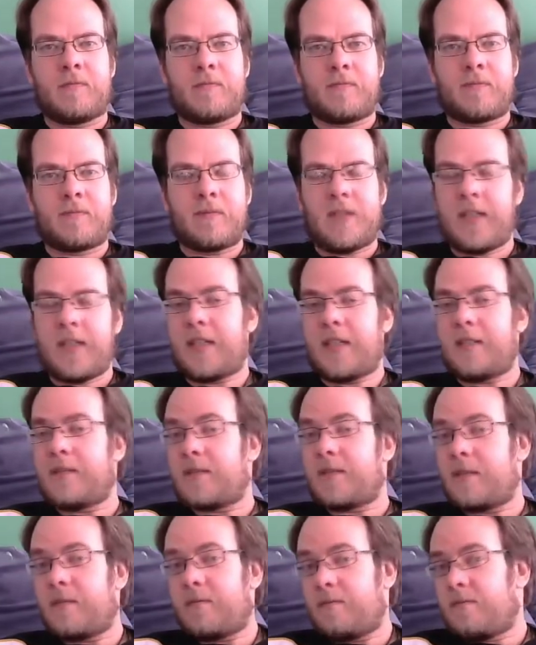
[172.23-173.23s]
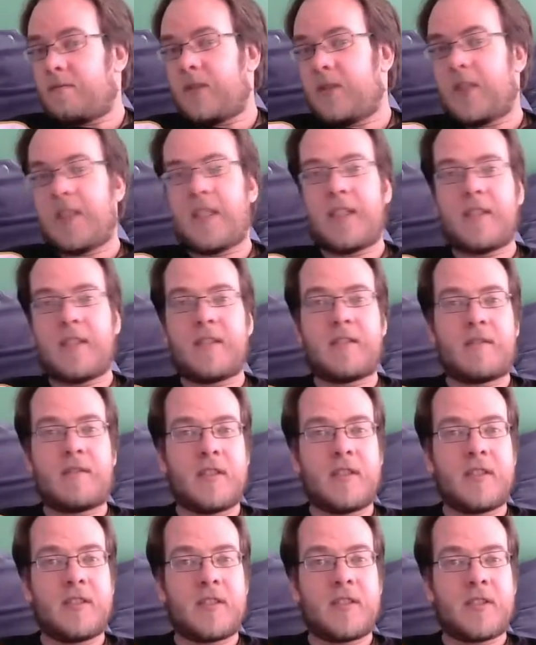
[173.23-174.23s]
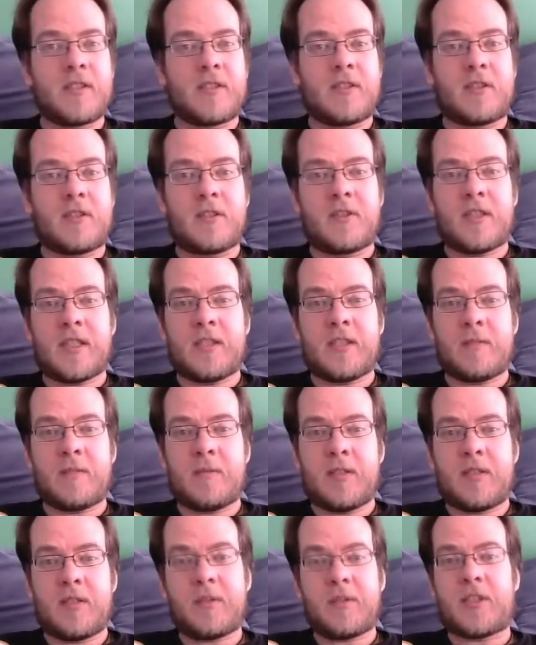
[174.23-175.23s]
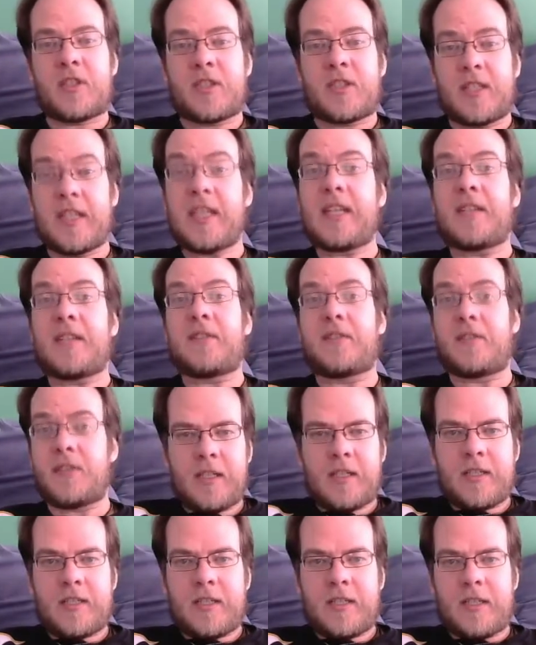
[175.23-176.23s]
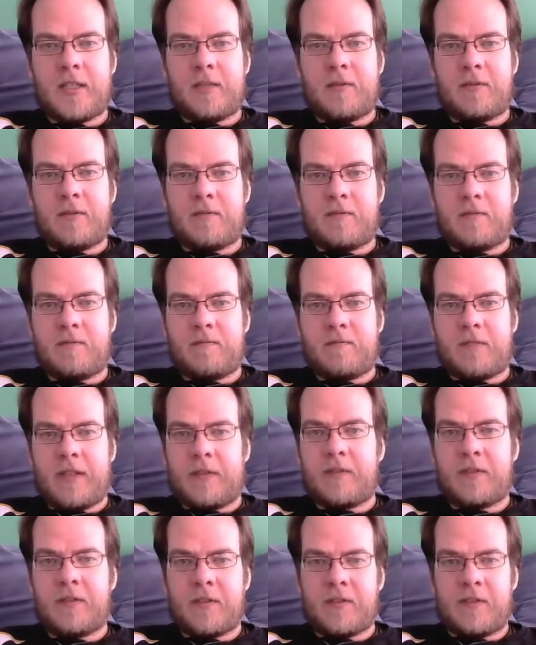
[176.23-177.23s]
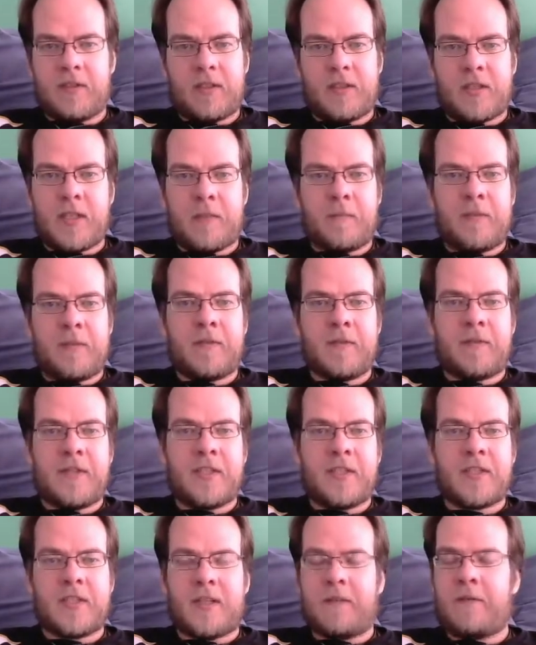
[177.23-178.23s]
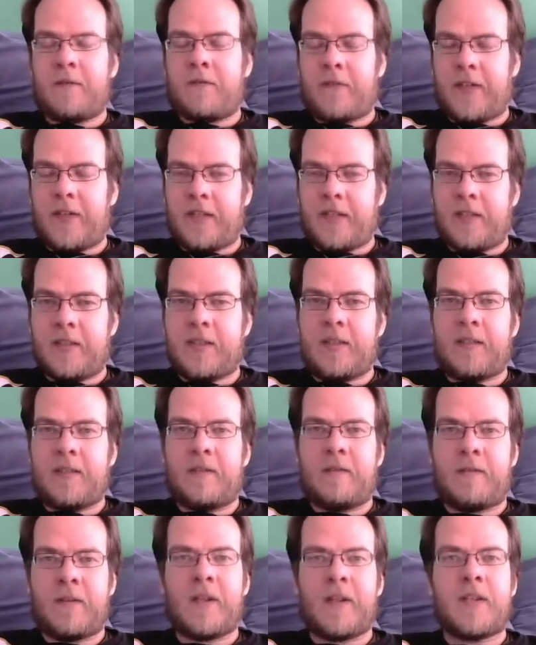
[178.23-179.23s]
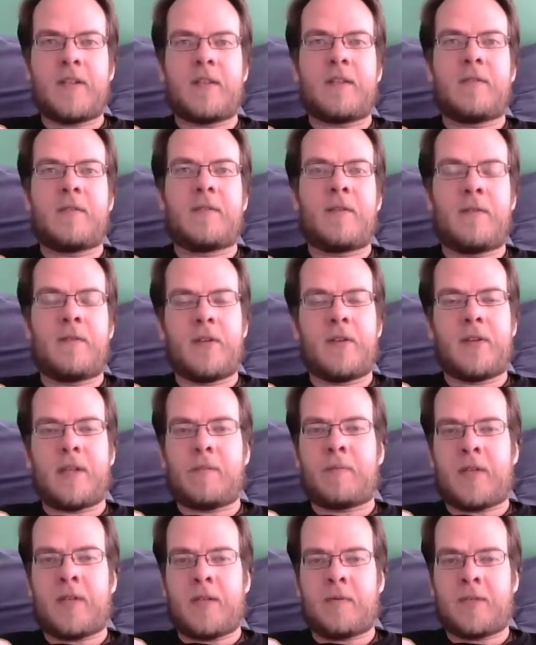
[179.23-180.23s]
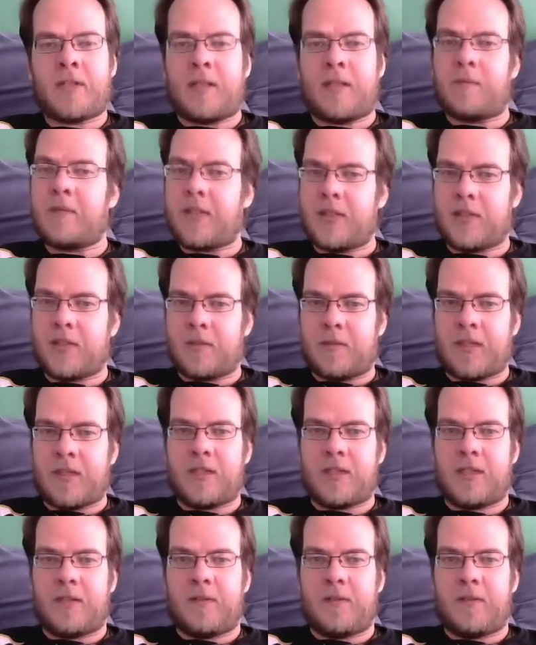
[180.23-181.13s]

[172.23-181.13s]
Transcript: And well, later it just turned out to be Twitch and YouTube. So after a couple of years I finally fulfilled that promise I made to myself.